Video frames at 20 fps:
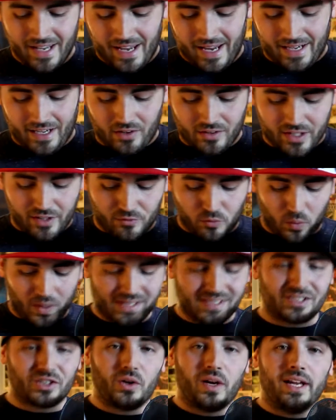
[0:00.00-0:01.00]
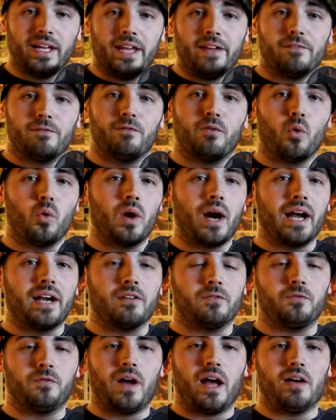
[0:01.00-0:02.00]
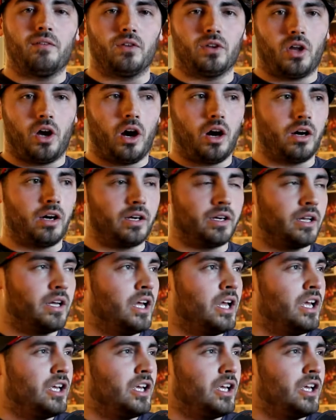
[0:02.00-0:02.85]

And I'll give Wes Craig a 4 out of 5 on the art.